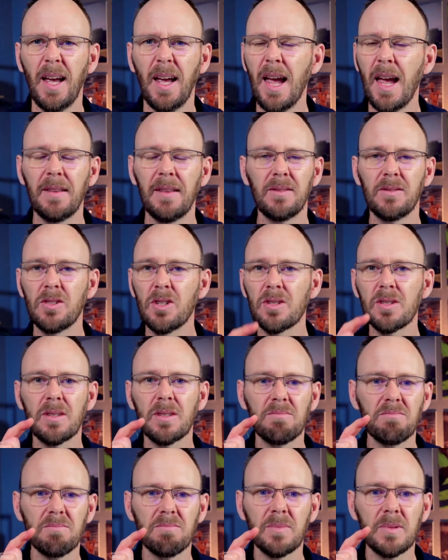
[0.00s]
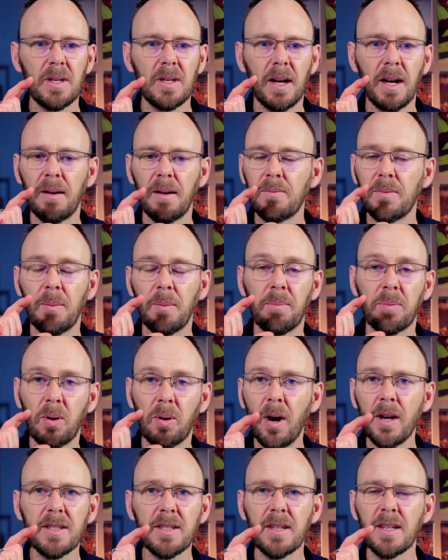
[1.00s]
And just the
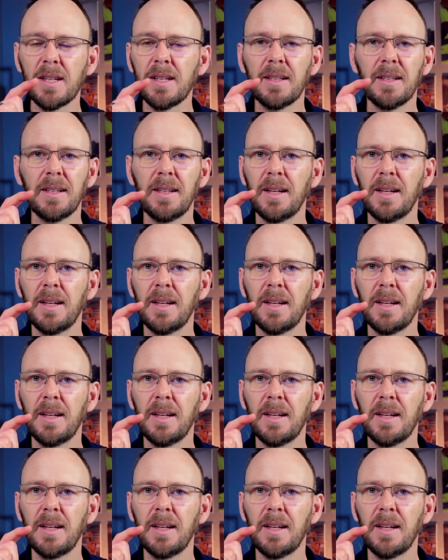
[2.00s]
pricing